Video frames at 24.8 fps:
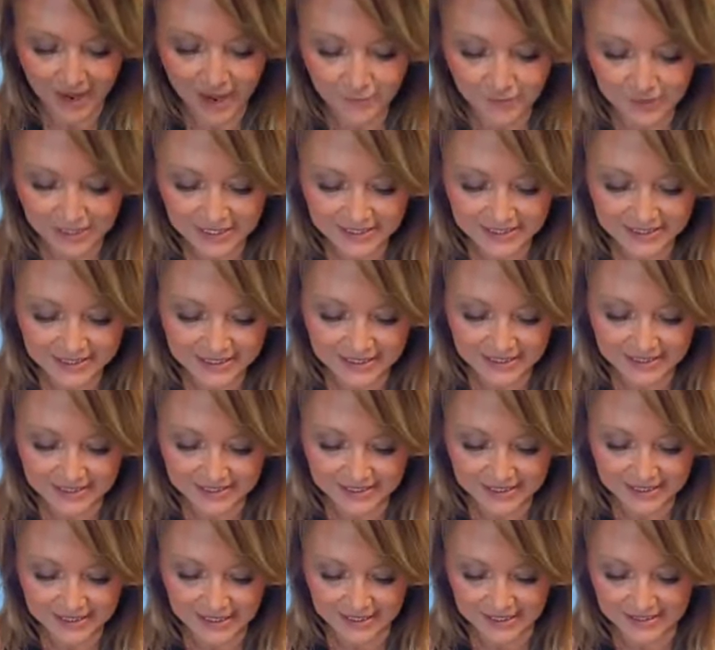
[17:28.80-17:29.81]
How easy
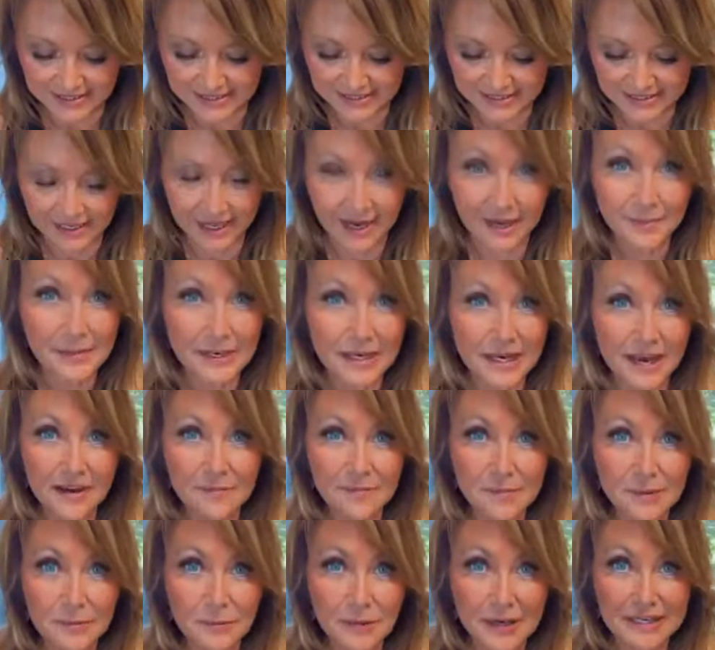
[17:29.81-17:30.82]
is this? I mean,
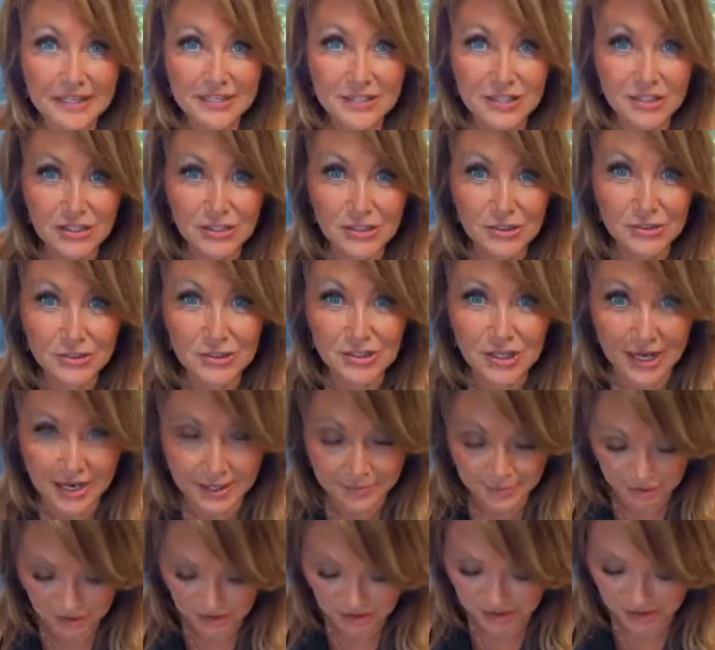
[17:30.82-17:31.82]
I've been wasting your
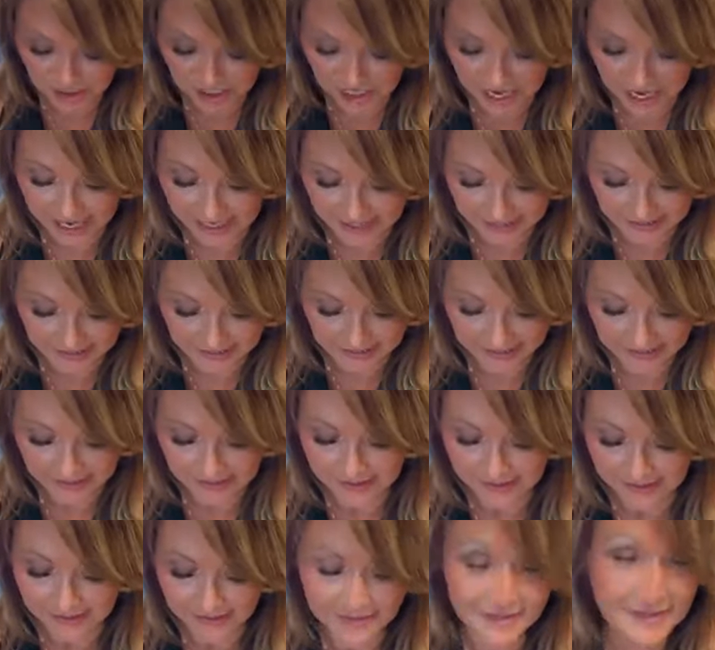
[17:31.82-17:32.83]
time just chatting.
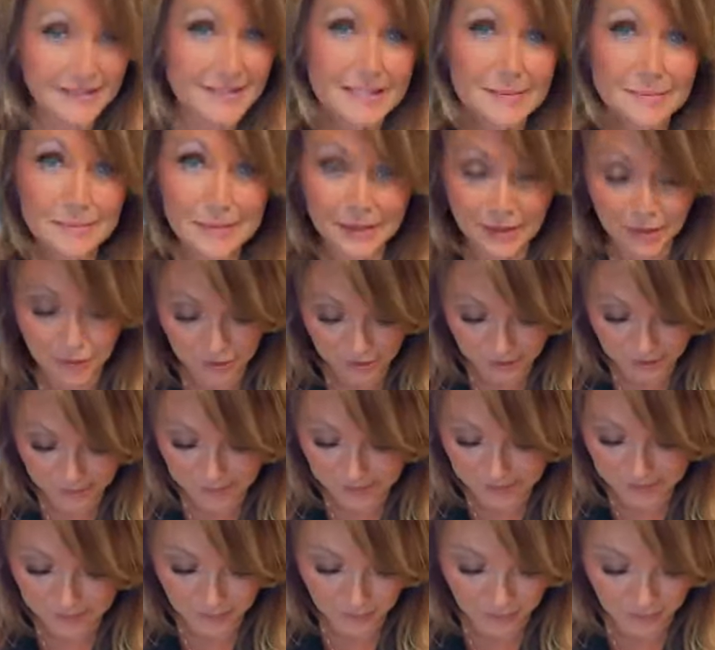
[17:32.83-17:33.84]
This meal
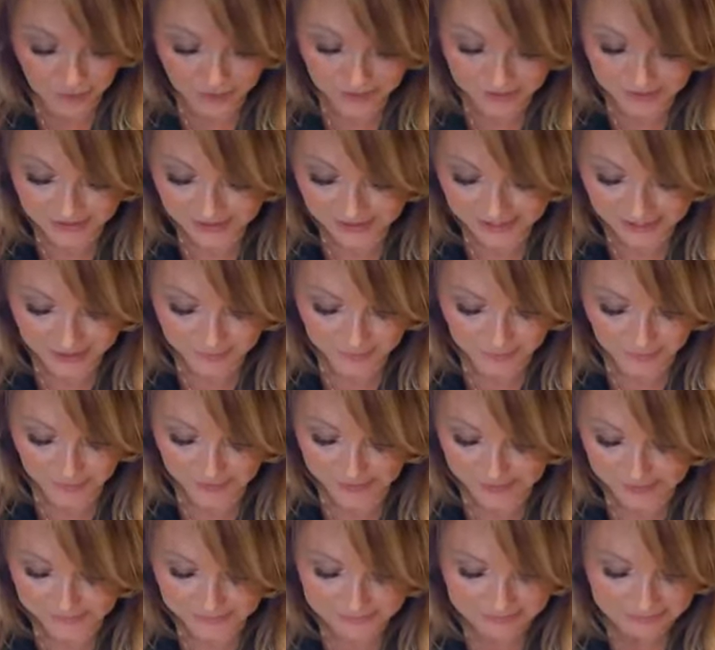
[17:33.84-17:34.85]
could be put on the
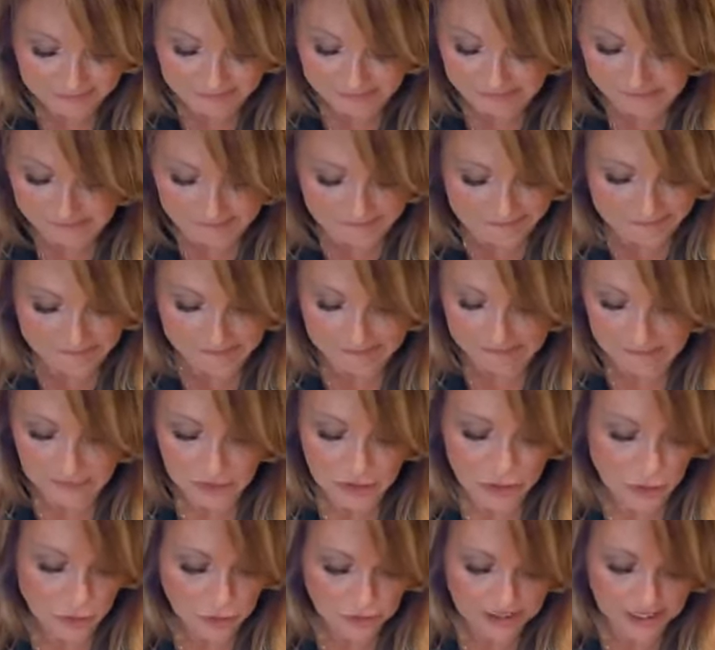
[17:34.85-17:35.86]
table in
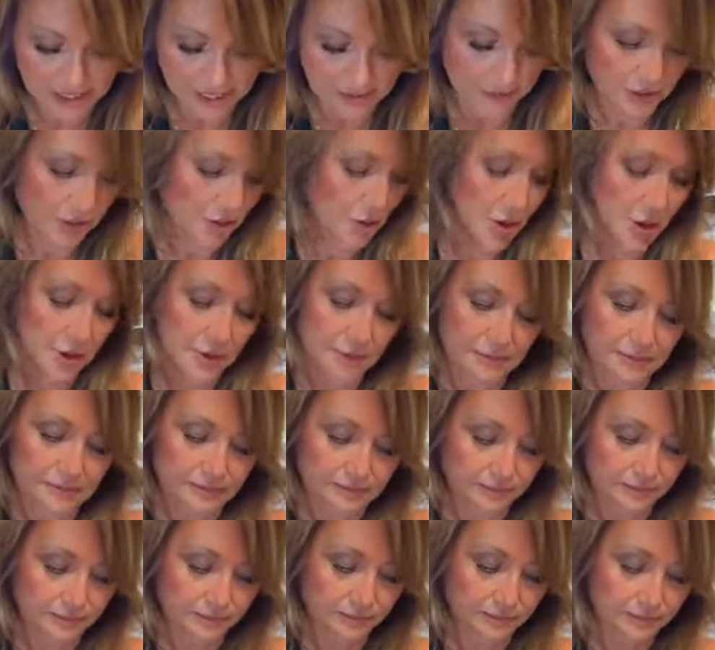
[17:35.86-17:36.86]
no time at all.